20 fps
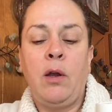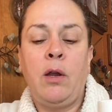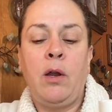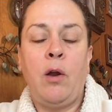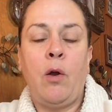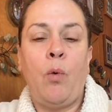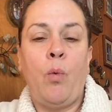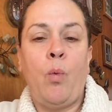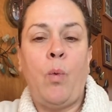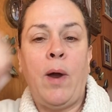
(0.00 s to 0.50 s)
you
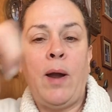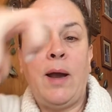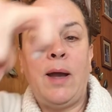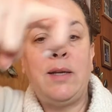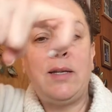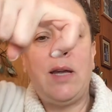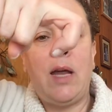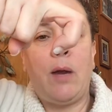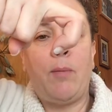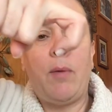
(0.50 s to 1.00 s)
know, when I
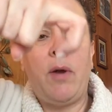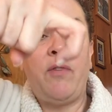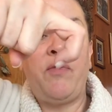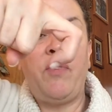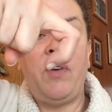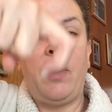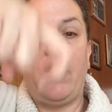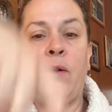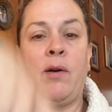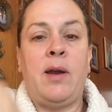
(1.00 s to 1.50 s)
take my
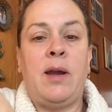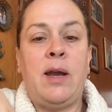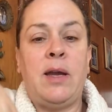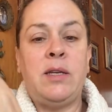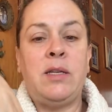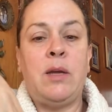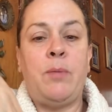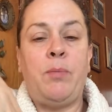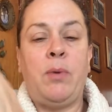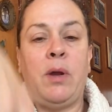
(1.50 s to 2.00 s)
finger and I
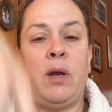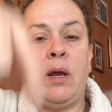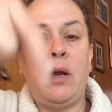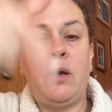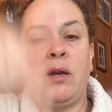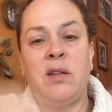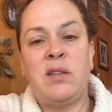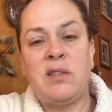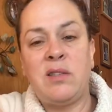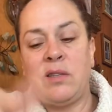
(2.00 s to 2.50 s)
dip it
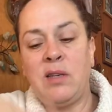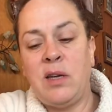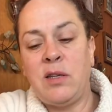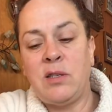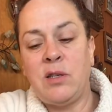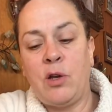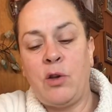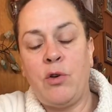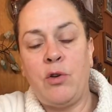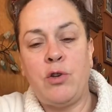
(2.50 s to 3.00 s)
in,
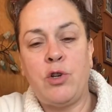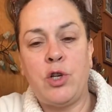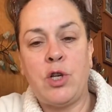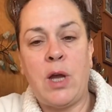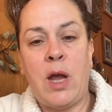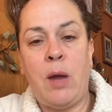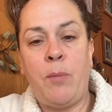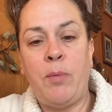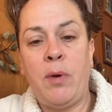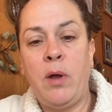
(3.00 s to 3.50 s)
it's a good
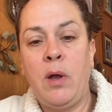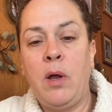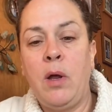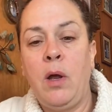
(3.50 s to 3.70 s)
shape.